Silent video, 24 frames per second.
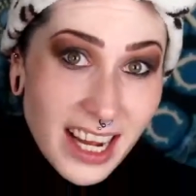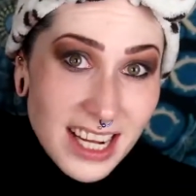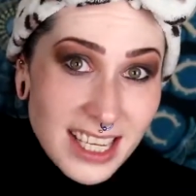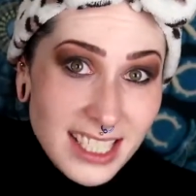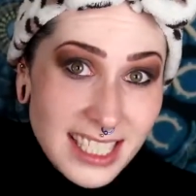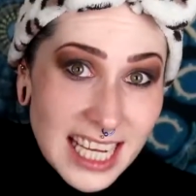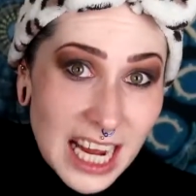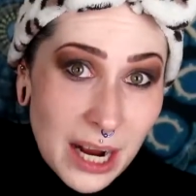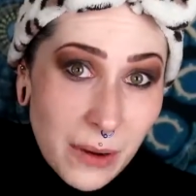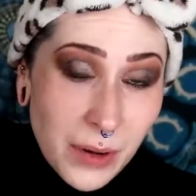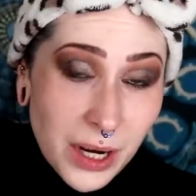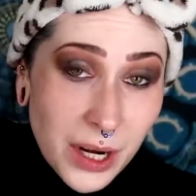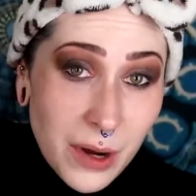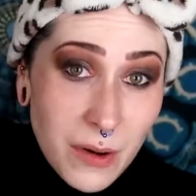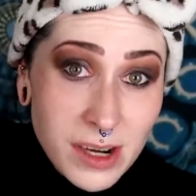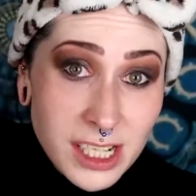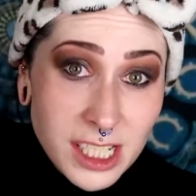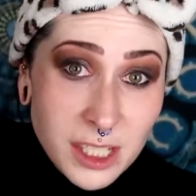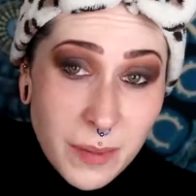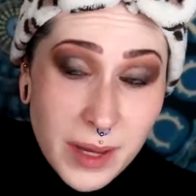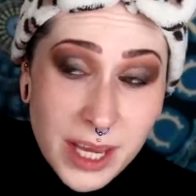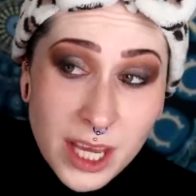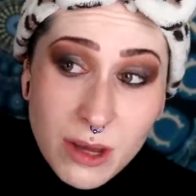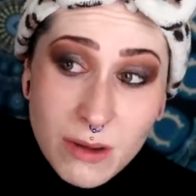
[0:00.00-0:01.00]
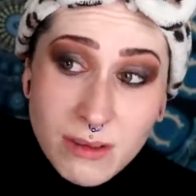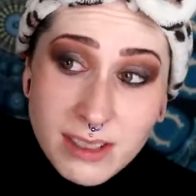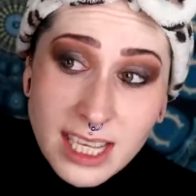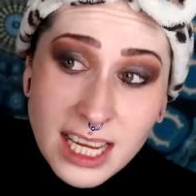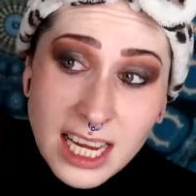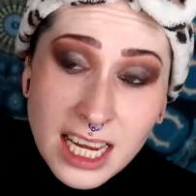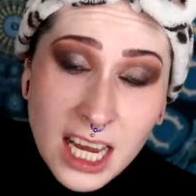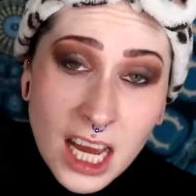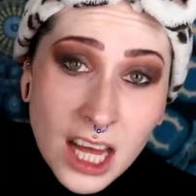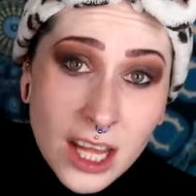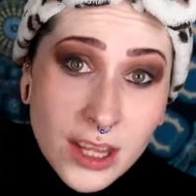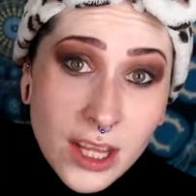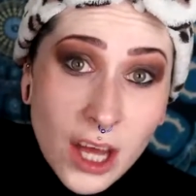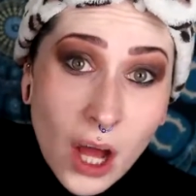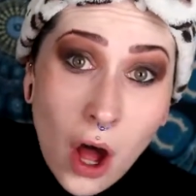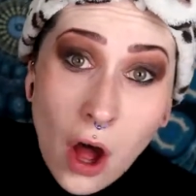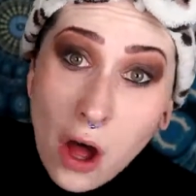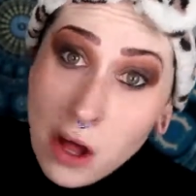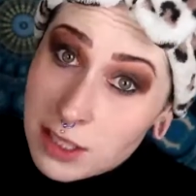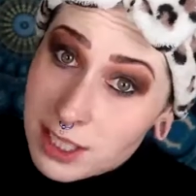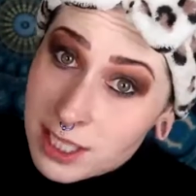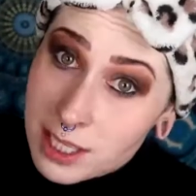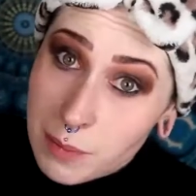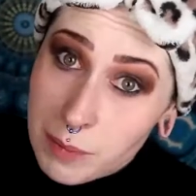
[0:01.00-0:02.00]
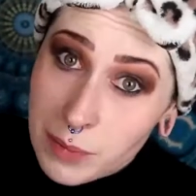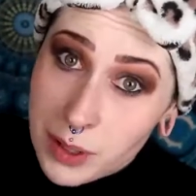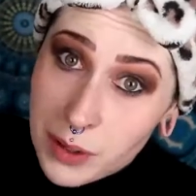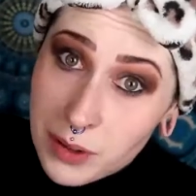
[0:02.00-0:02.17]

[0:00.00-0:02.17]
guys, now we're going to be using the Ulta